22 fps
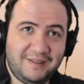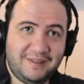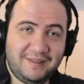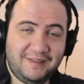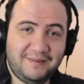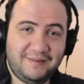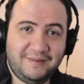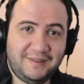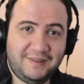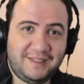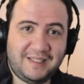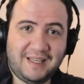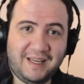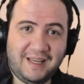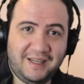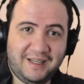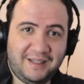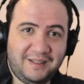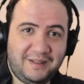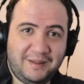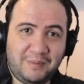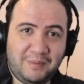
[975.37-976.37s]
Say
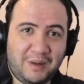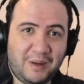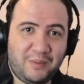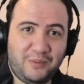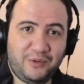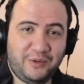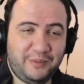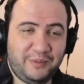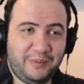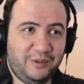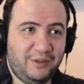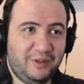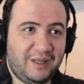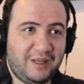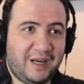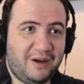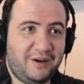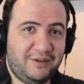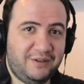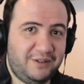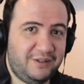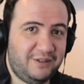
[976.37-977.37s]
a memorable
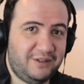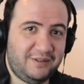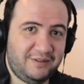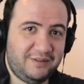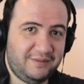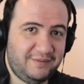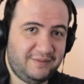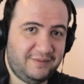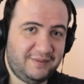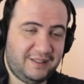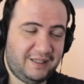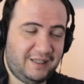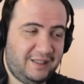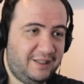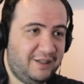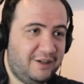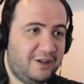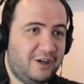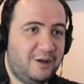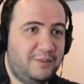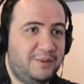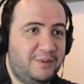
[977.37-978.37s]
character in the
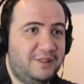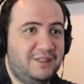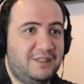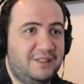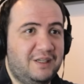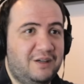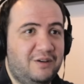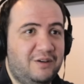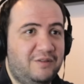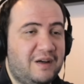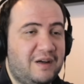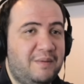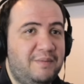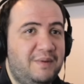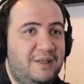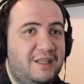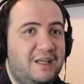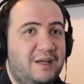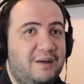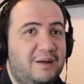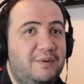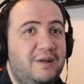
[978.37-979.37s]
comments of
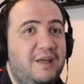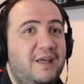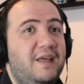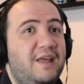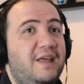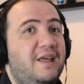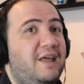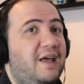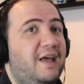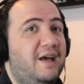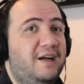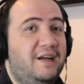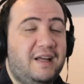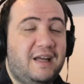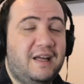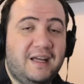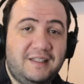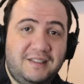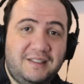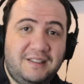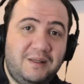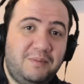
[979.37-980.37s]
Amitabh. And it
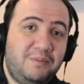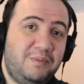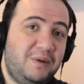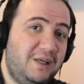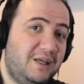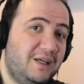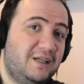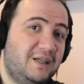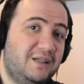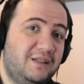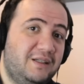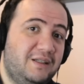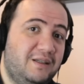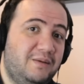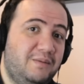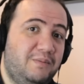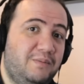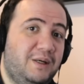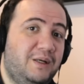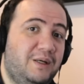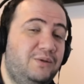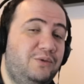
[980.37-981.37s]
has Deepika
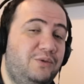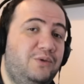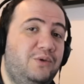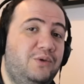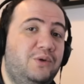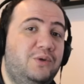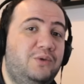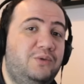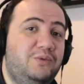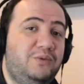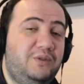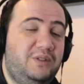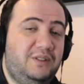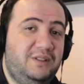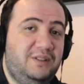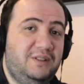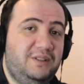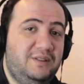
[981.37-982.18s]
Padukone.